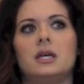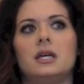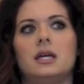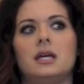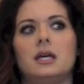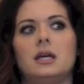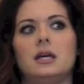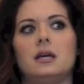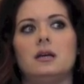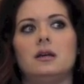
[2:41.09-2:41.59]

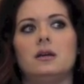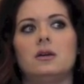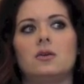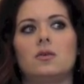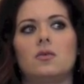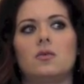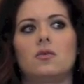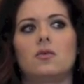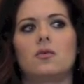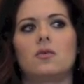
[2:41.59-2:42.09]
He
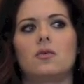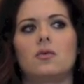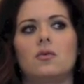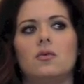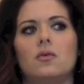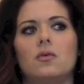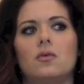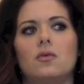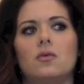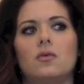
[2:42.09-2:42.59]

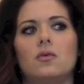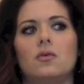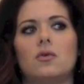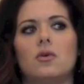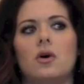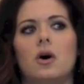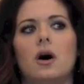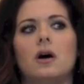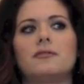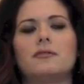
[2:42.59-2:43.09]

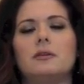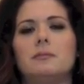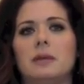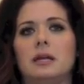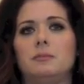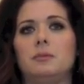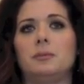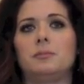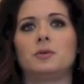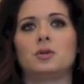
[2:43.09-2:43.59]
often
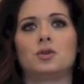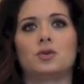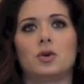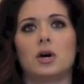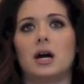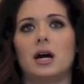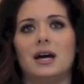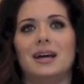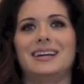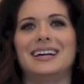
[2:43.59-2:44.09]
made people
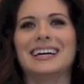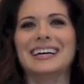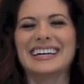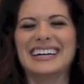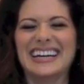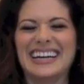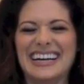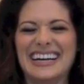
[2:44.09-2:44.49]
cry.